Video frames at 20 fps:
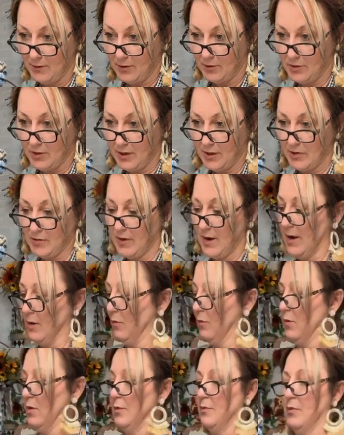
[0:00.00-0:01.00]
Or should I try
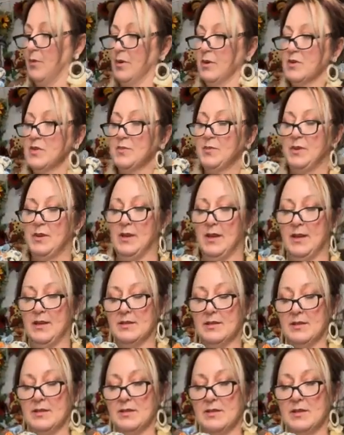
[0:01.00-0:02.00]
it one more
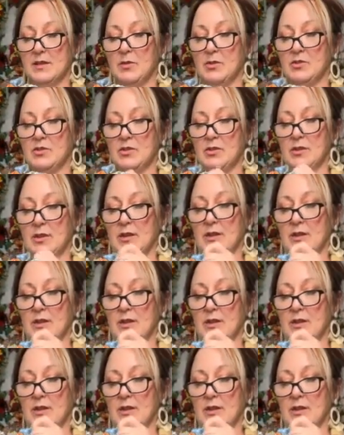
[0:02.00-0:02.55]
place and see what you